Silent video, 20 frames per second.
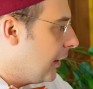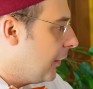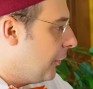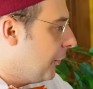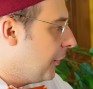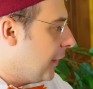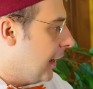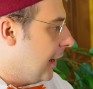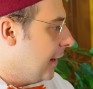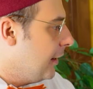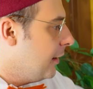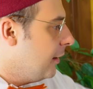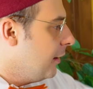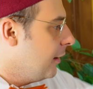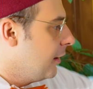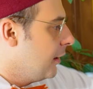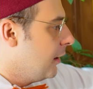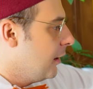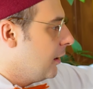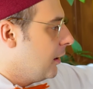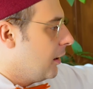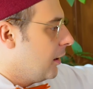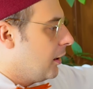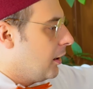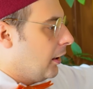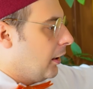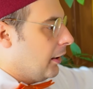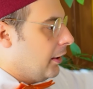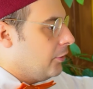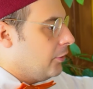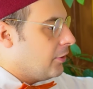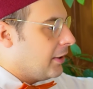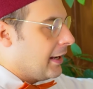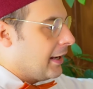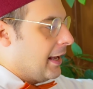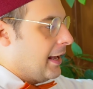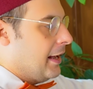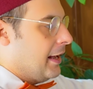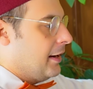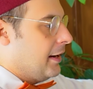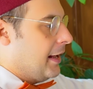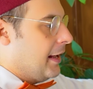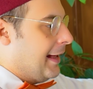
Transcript: Then you can